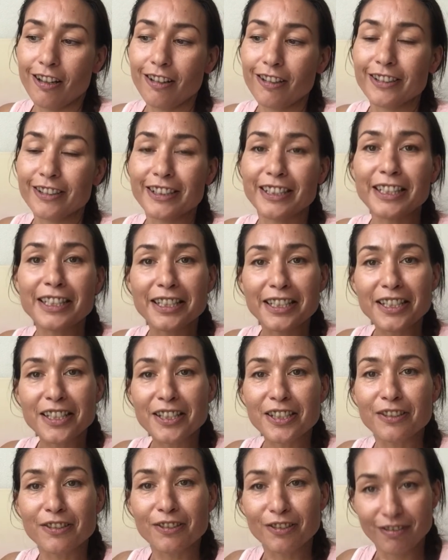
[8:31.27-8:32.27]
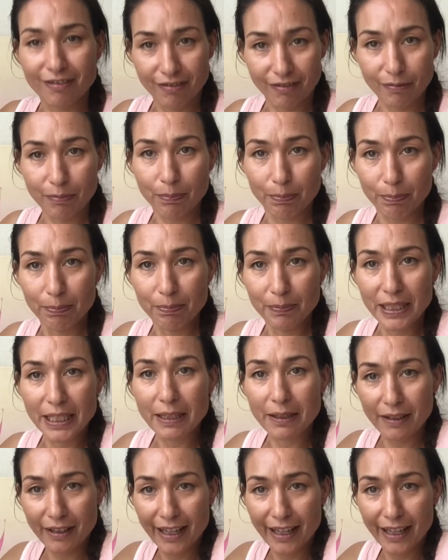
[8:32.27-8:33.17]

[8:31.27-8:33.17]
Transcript: this, me